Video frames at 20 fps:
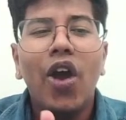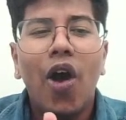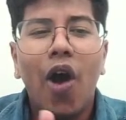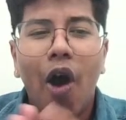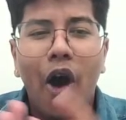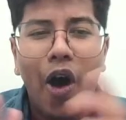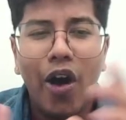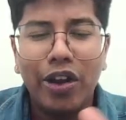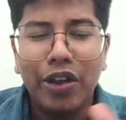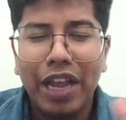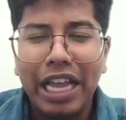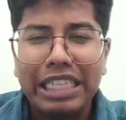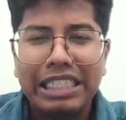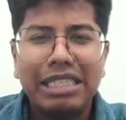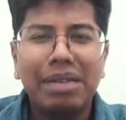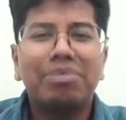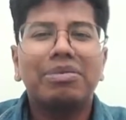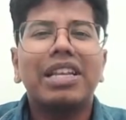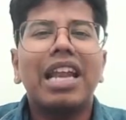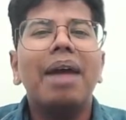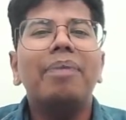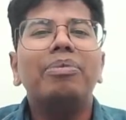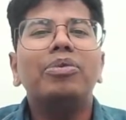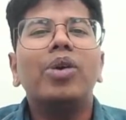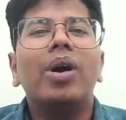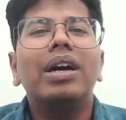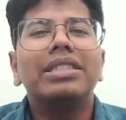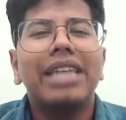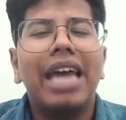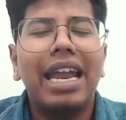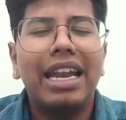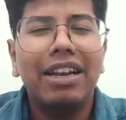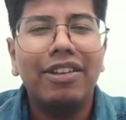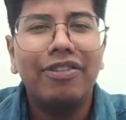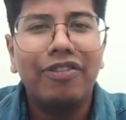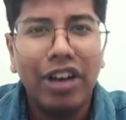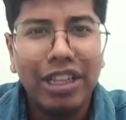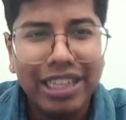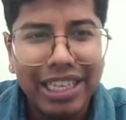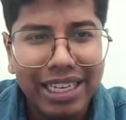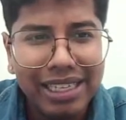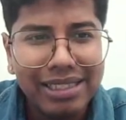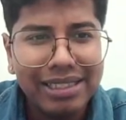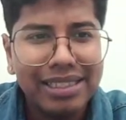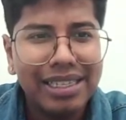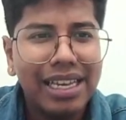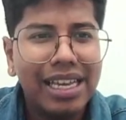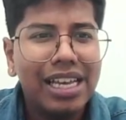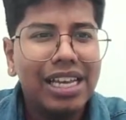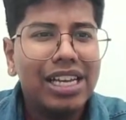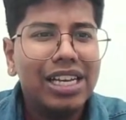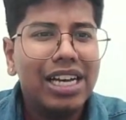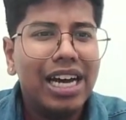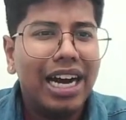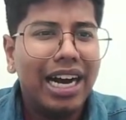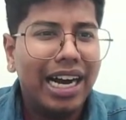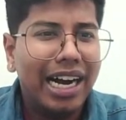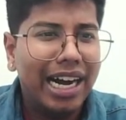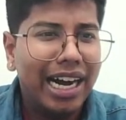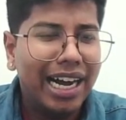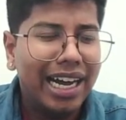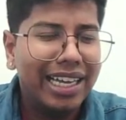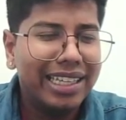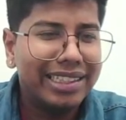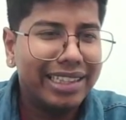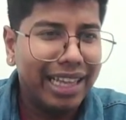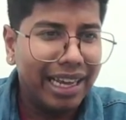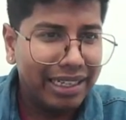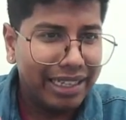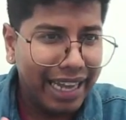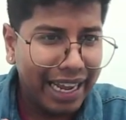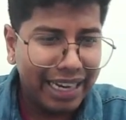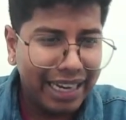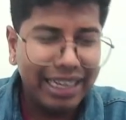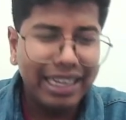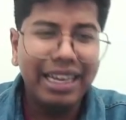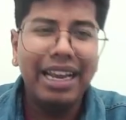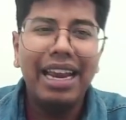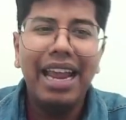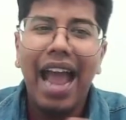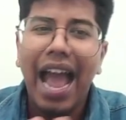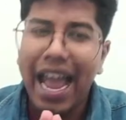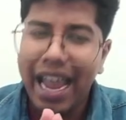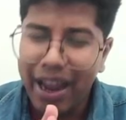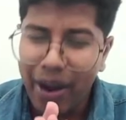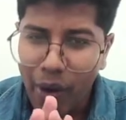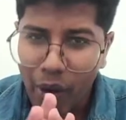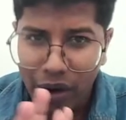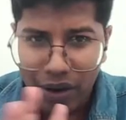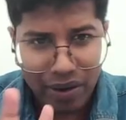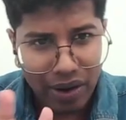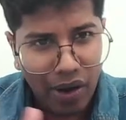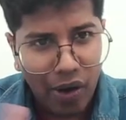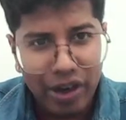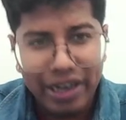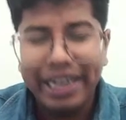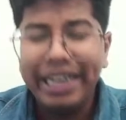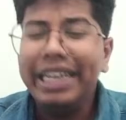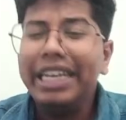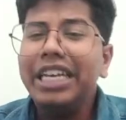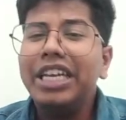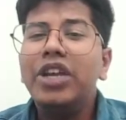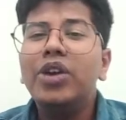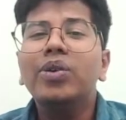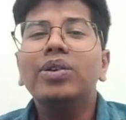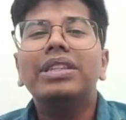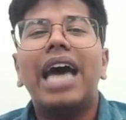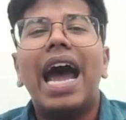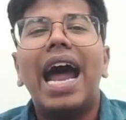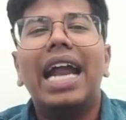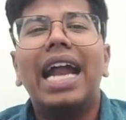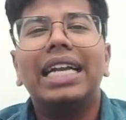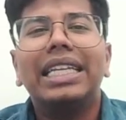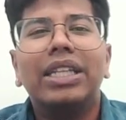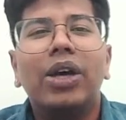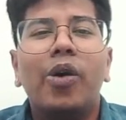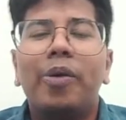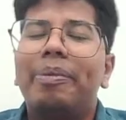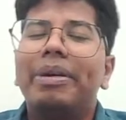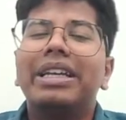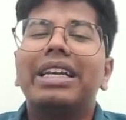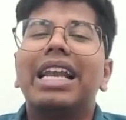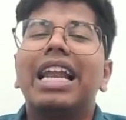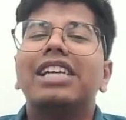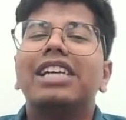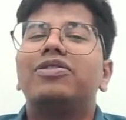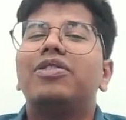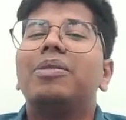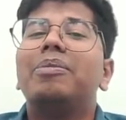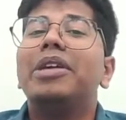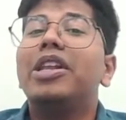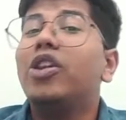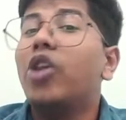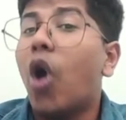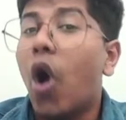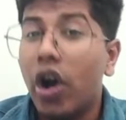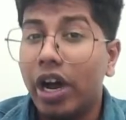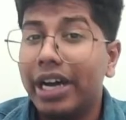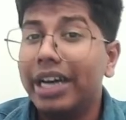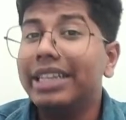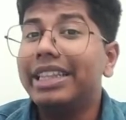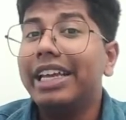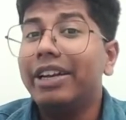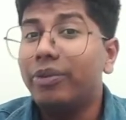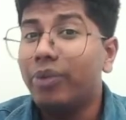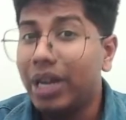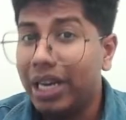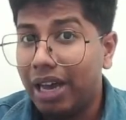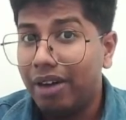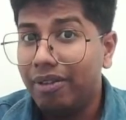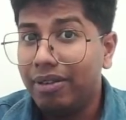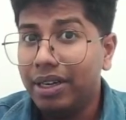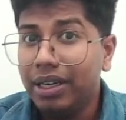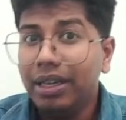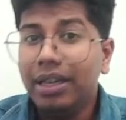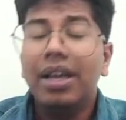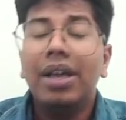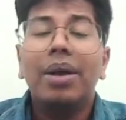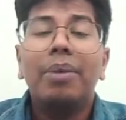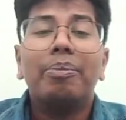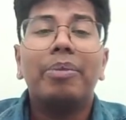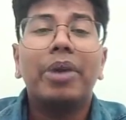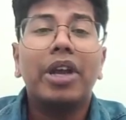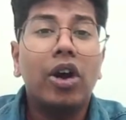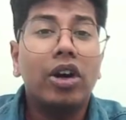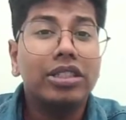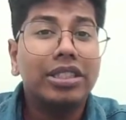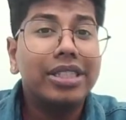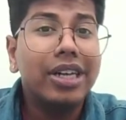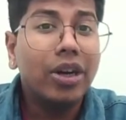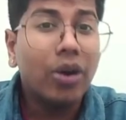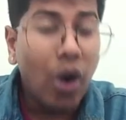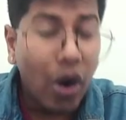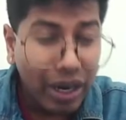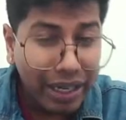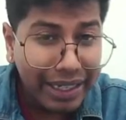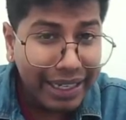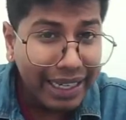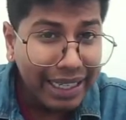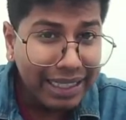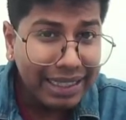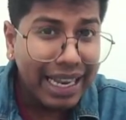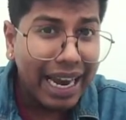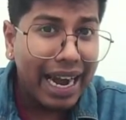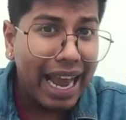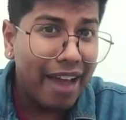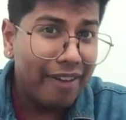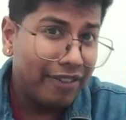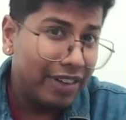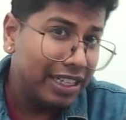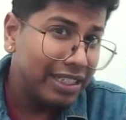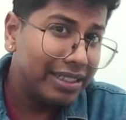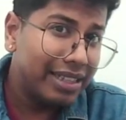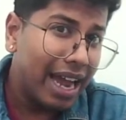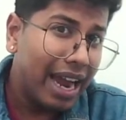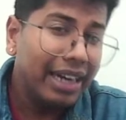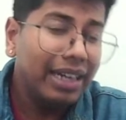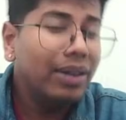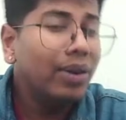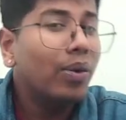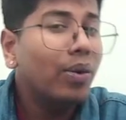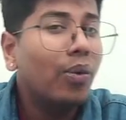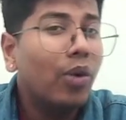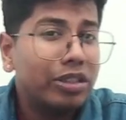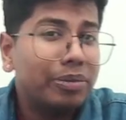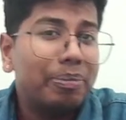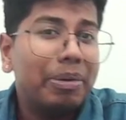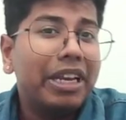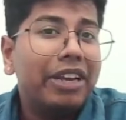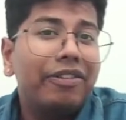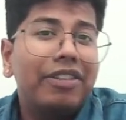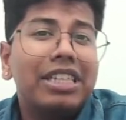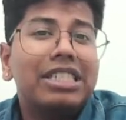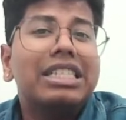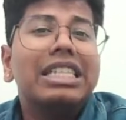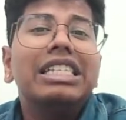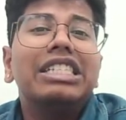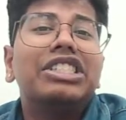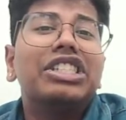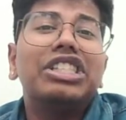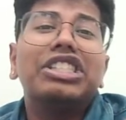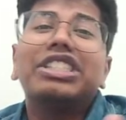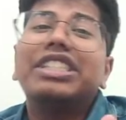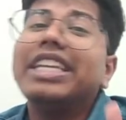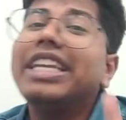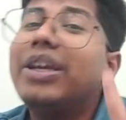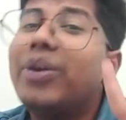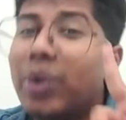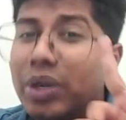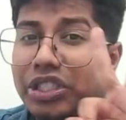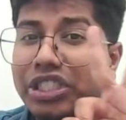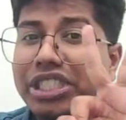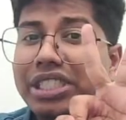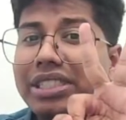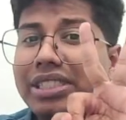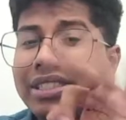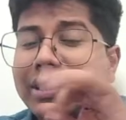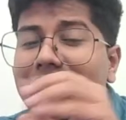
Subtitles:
or you can subscribe to our channel for this. The technically, I already knew that the open class will be longer than 1 hour because the content that I've designed was previously just 3 questions.